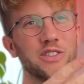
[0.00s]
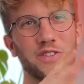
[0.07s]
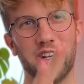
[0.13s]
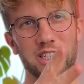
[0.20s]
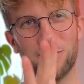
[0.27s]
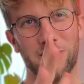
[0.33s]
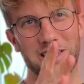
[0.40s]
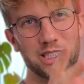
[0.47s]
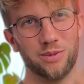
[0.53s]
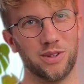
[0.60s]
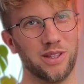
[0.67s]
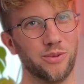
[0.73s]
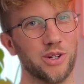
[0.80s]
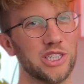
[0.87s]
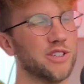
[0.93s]
first place with
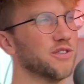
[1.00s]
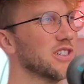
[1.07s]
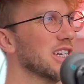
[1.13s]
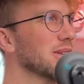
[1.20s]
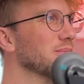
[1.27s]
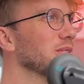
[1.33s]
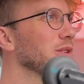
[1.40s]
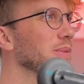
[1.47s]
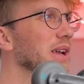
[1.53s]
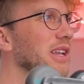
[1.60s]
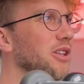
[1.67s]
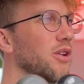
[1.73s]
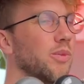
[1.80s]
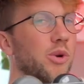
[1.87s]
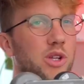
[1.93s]
the wish frame,
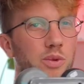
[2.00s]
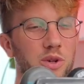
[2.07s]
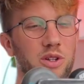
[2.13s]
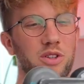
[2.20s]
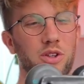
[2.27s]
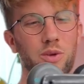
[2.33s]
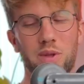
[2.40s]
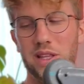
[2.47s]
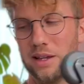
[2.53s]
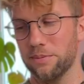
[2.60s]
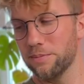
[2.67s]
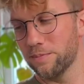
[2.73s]
depending on what you want to do with it.